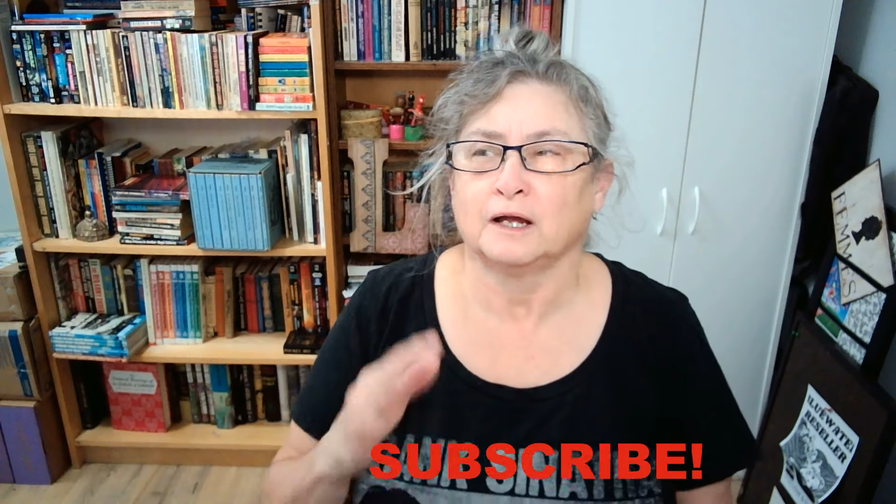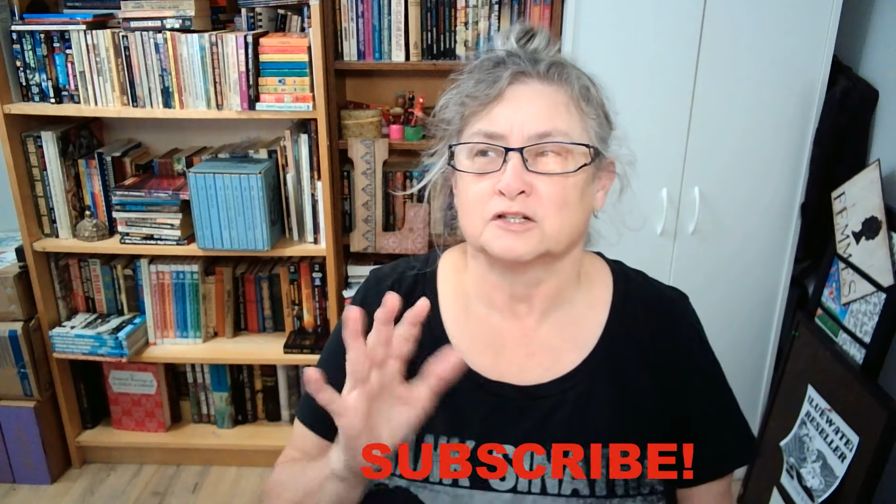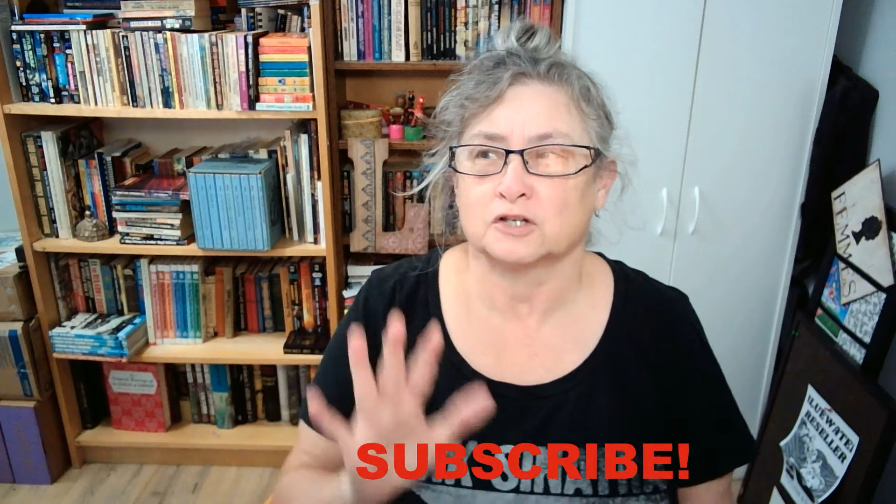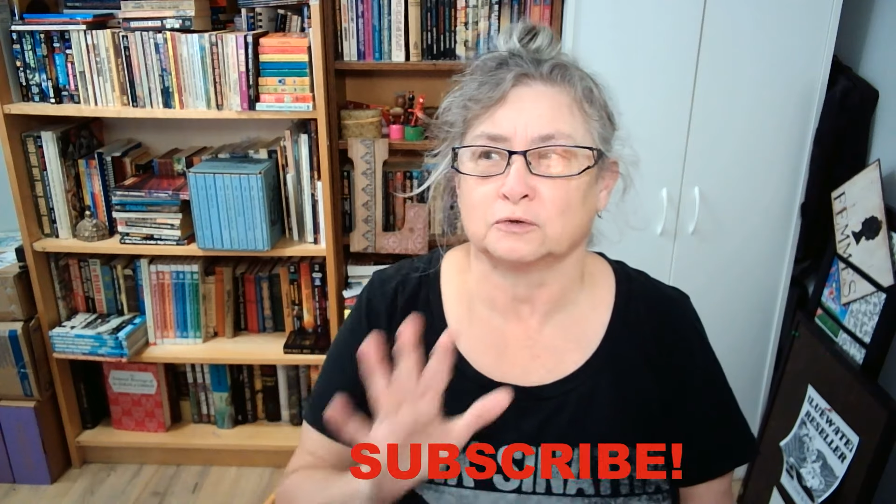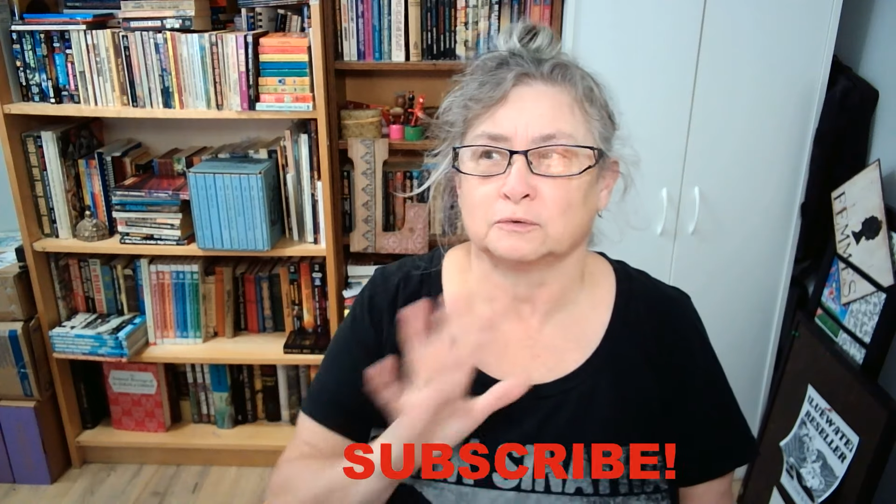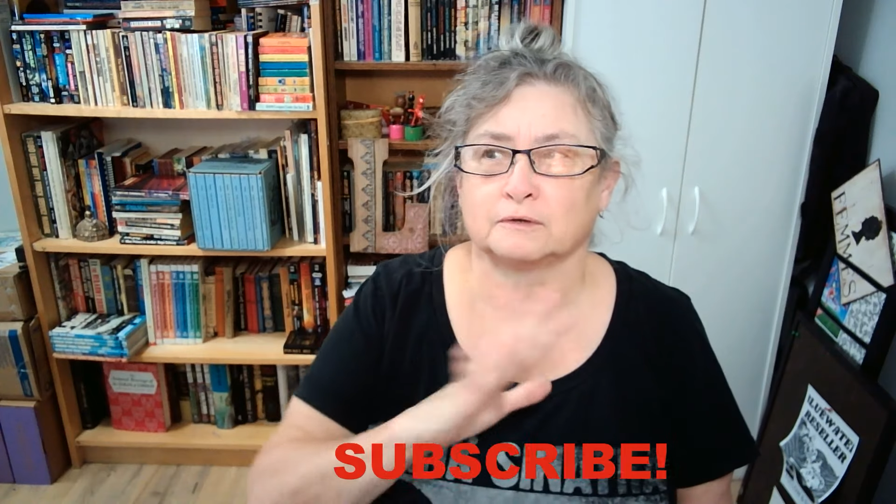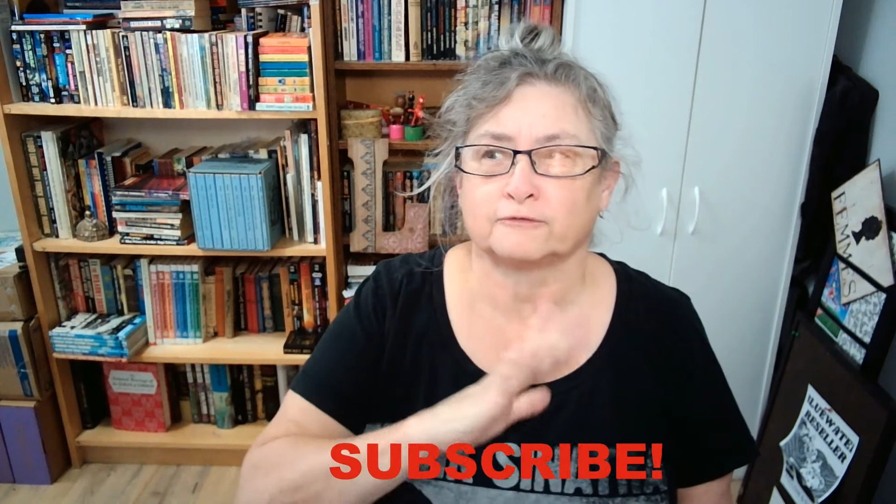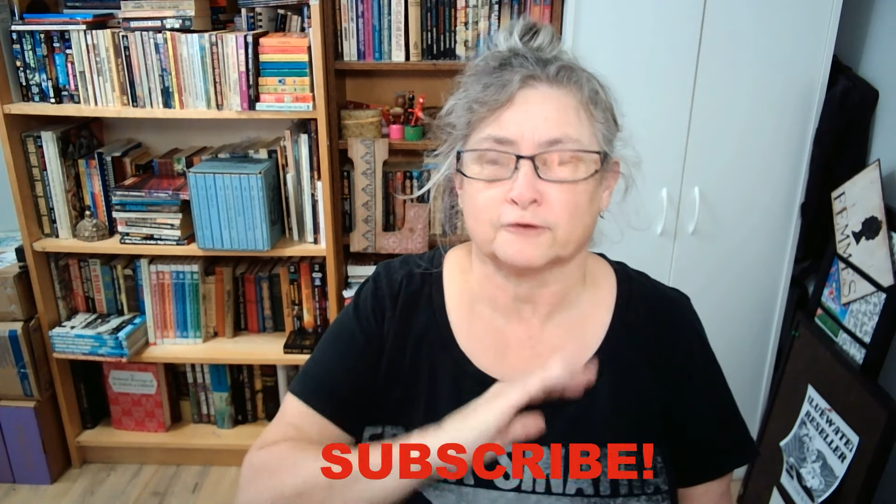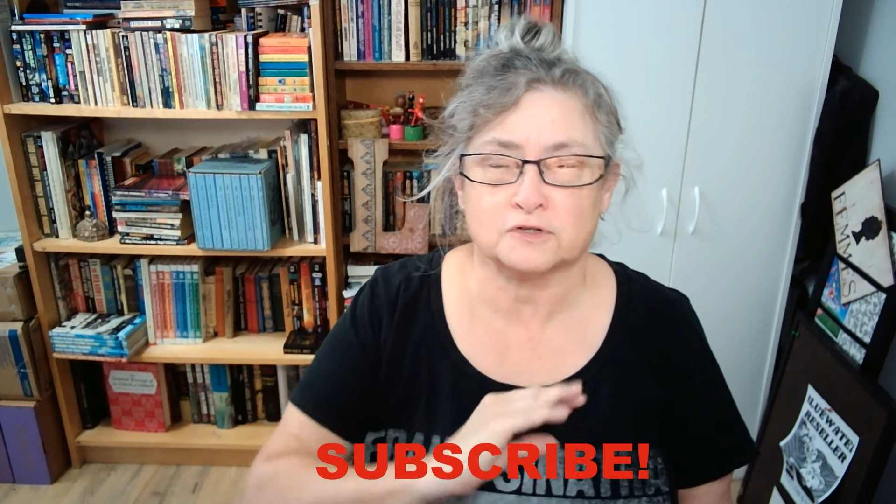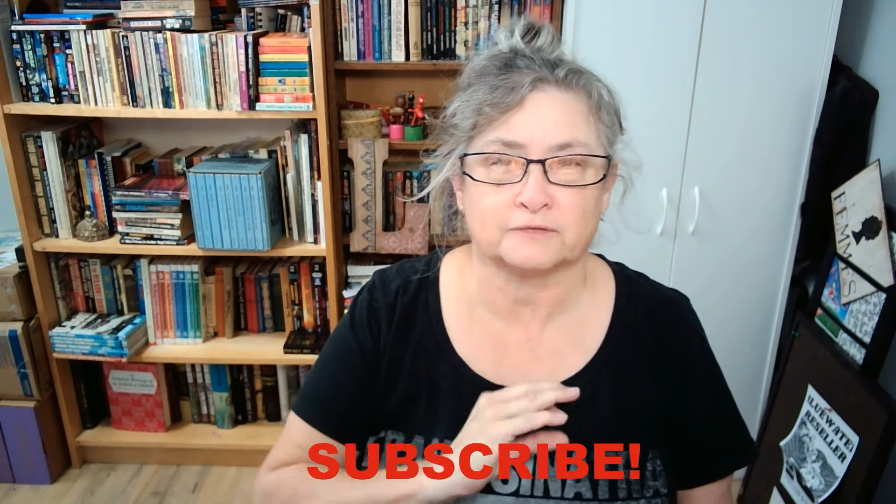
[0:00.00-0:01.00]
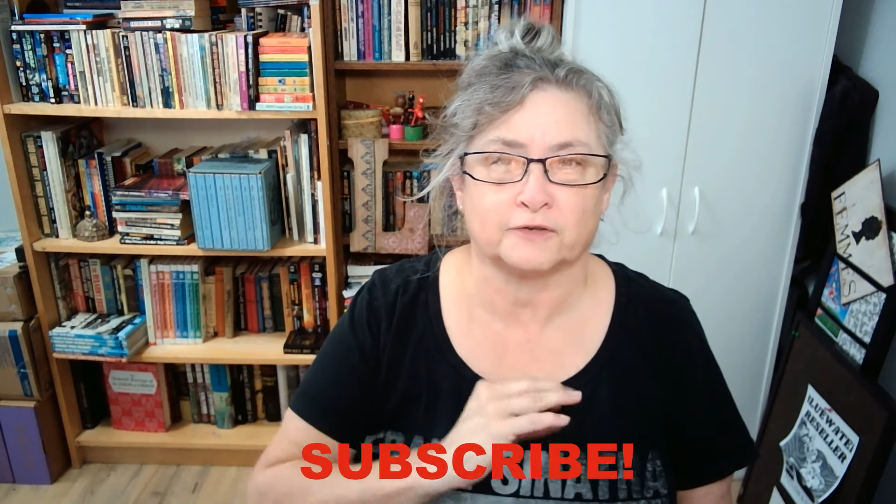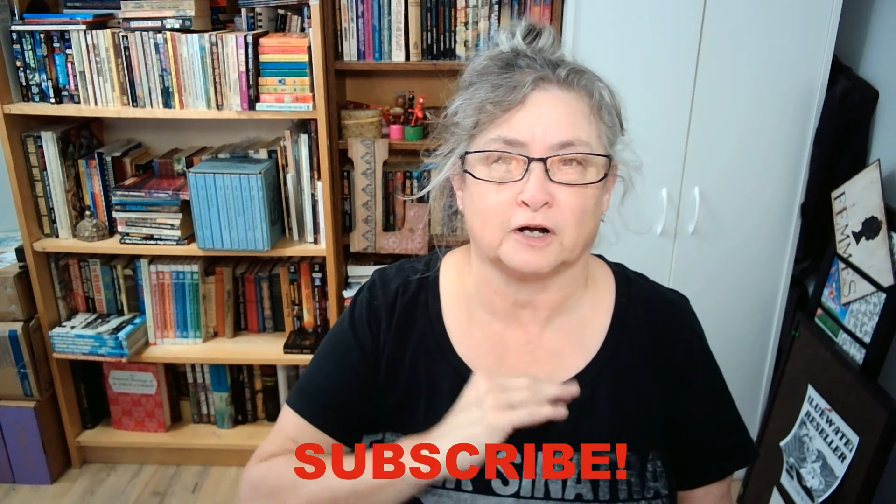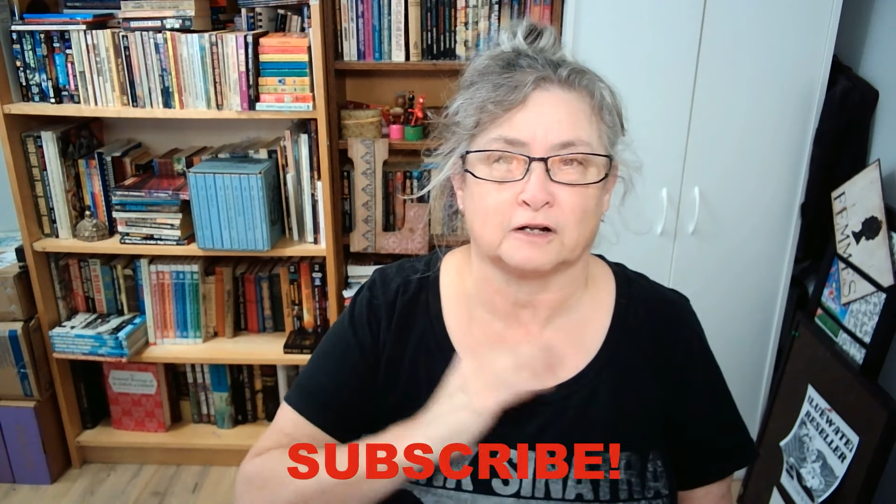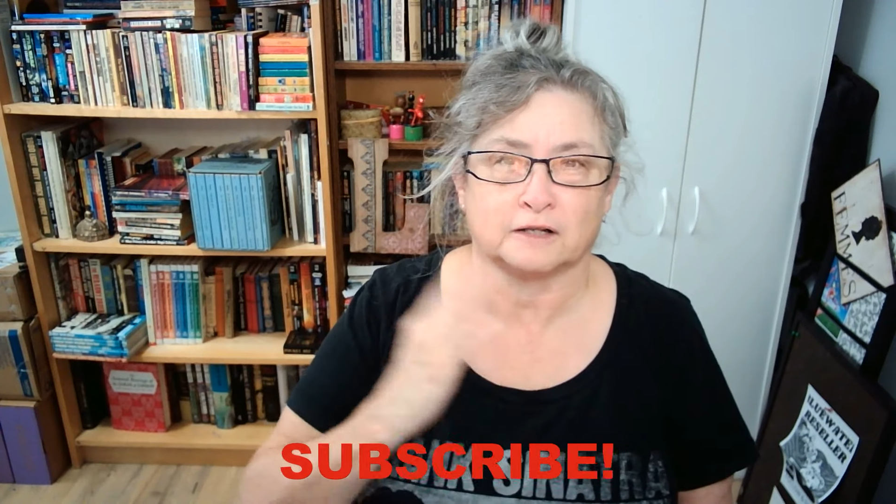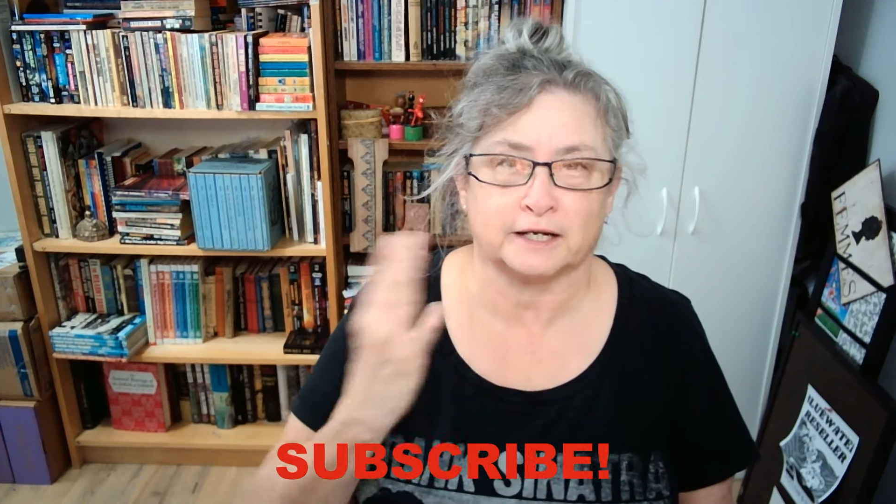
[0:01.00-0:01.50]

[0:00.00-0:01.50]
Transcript: So, first of all,